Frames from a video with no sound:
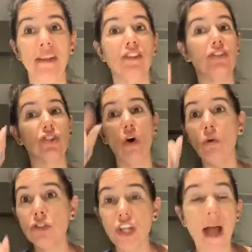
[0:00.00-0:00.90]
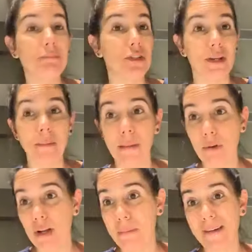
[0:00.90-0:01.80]
and there's a whole chapter in my
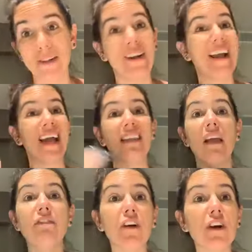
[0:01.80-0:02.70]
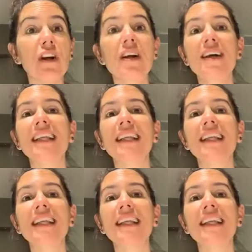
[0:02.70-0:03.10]
book about her, and I love her